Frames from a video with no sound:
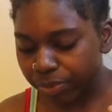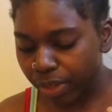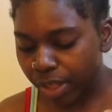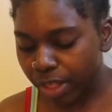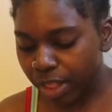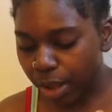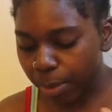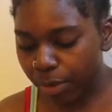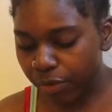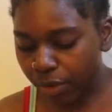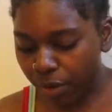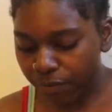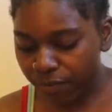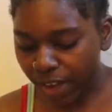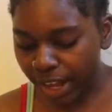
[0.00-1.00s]
some of
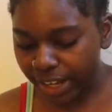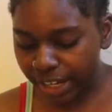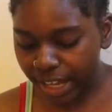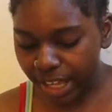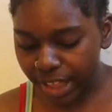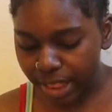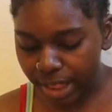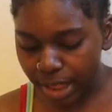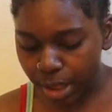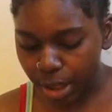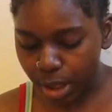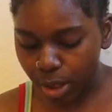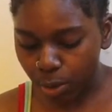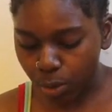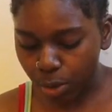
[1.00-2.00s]
your
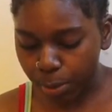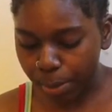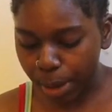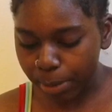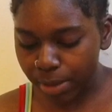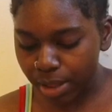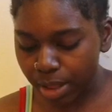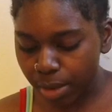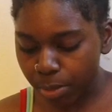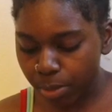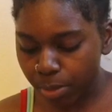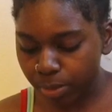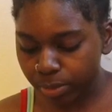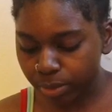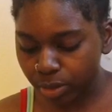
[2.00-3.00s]
finances or maybe
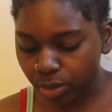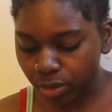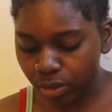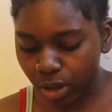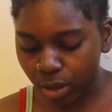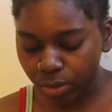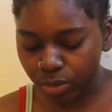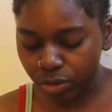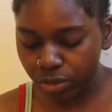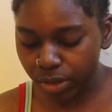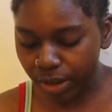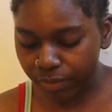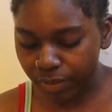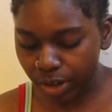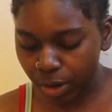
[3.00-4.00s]
some, you know, you
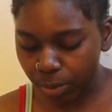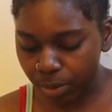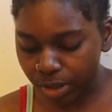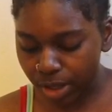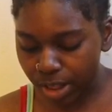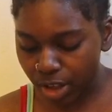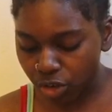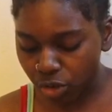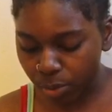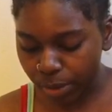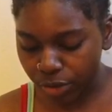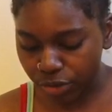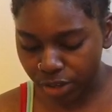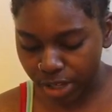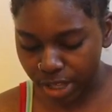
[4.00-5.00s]
never know what the
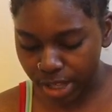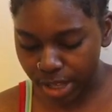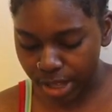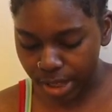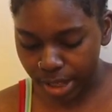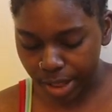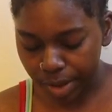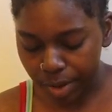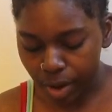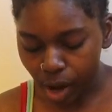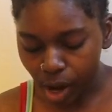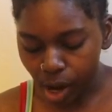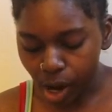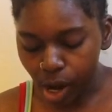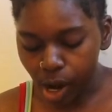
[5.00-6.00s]
situation is.
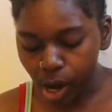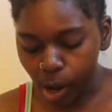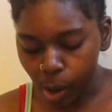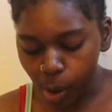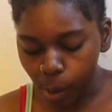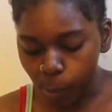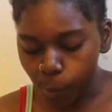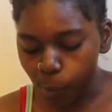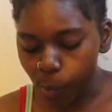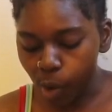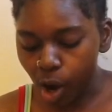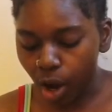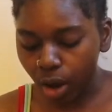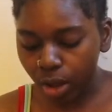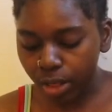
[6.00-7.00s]

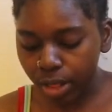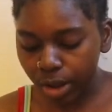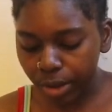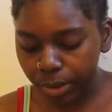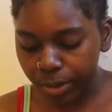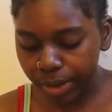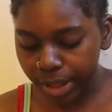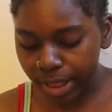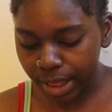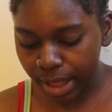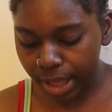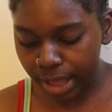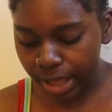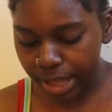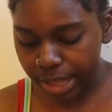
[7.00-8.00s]
Also, it
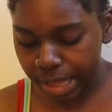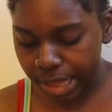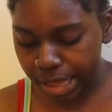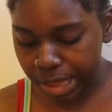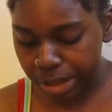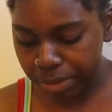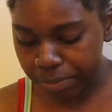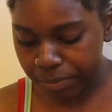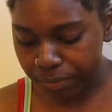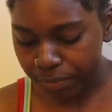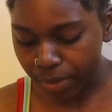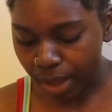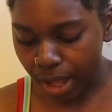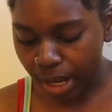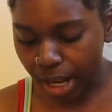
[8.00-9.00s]
says
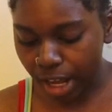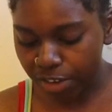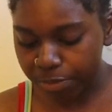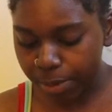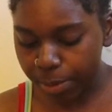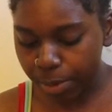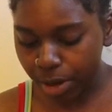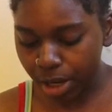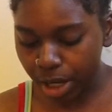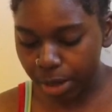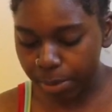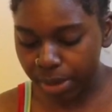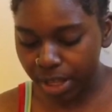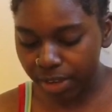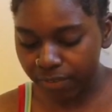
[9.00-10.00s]
a lot of people are
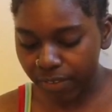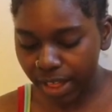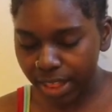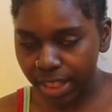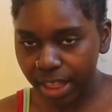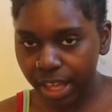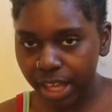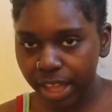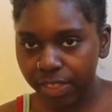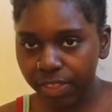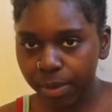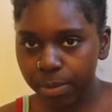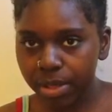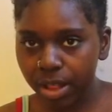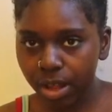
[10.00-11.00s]
going to be investing in
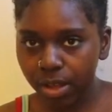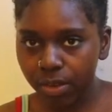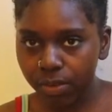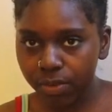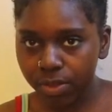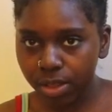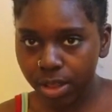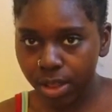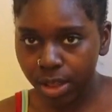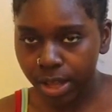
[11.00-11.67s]
themselves